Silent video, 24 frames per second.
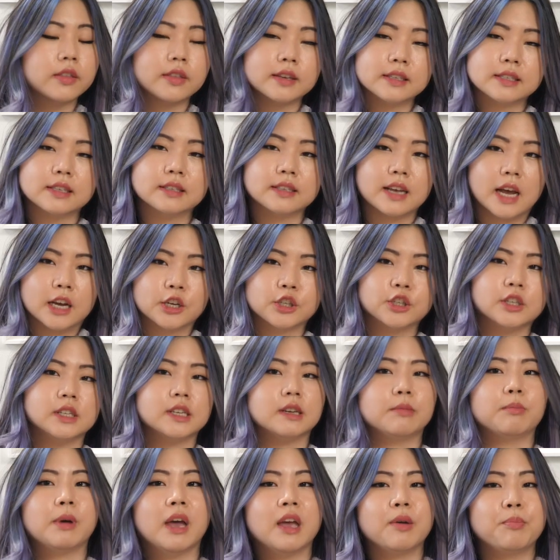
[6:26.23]
This is
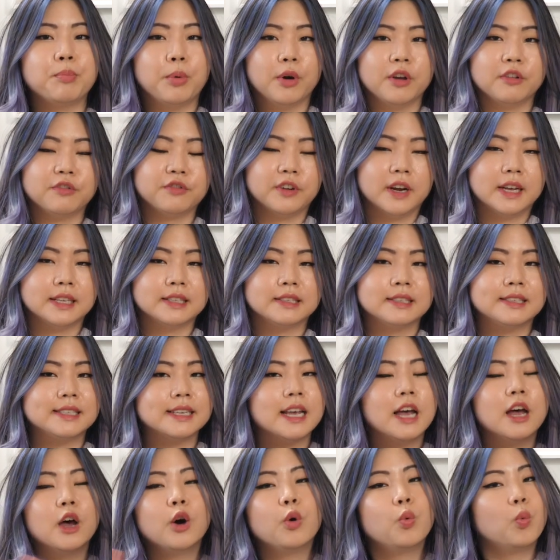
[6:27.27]
actually my boyfriend's
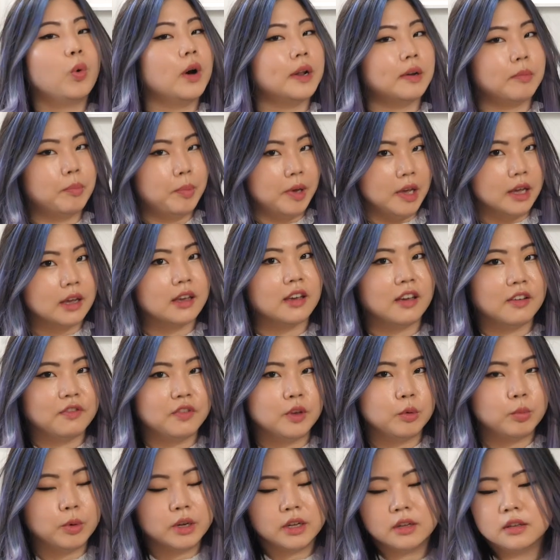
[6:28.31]
one pick, if
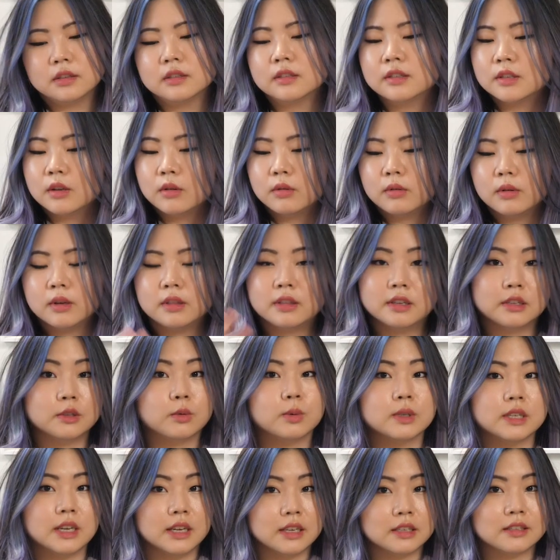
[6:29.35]
you will. So this
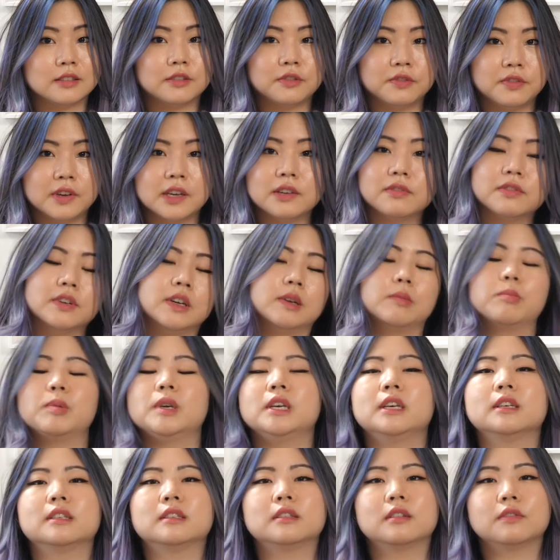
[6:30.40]
was his favorite
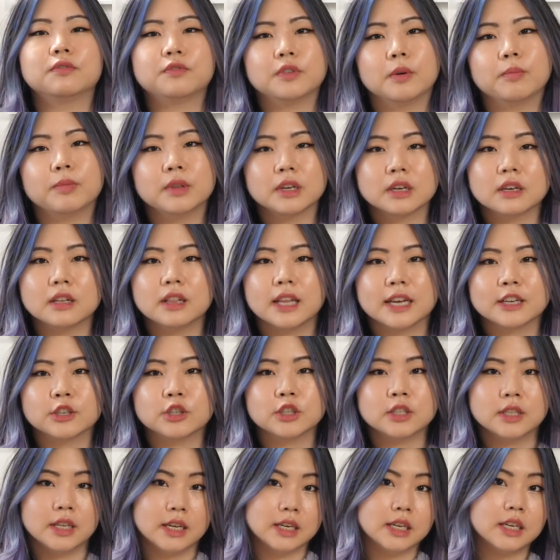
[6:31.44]
piece from the
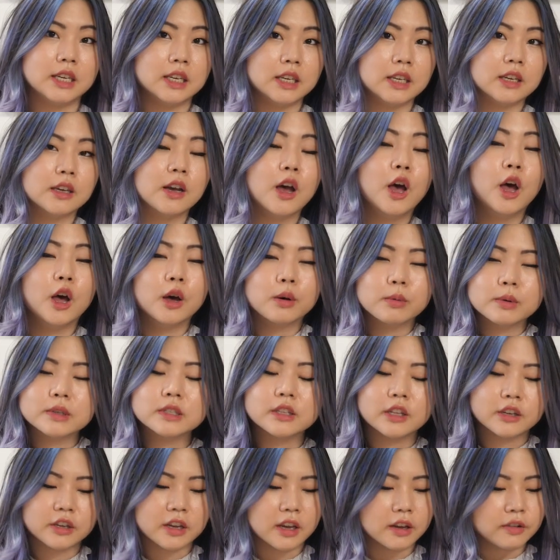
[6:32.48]
collection that he was
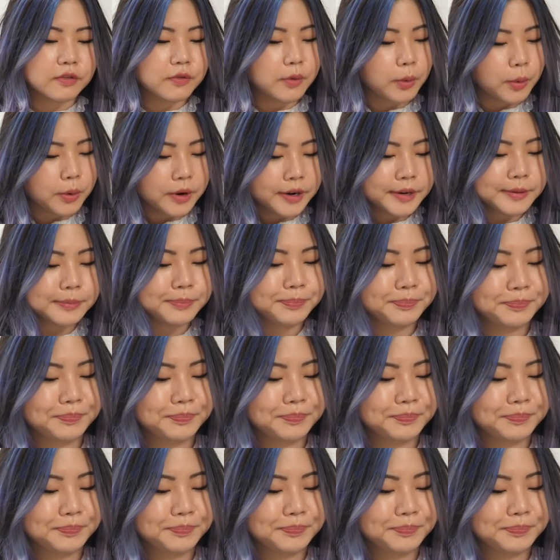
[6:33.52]
looking for.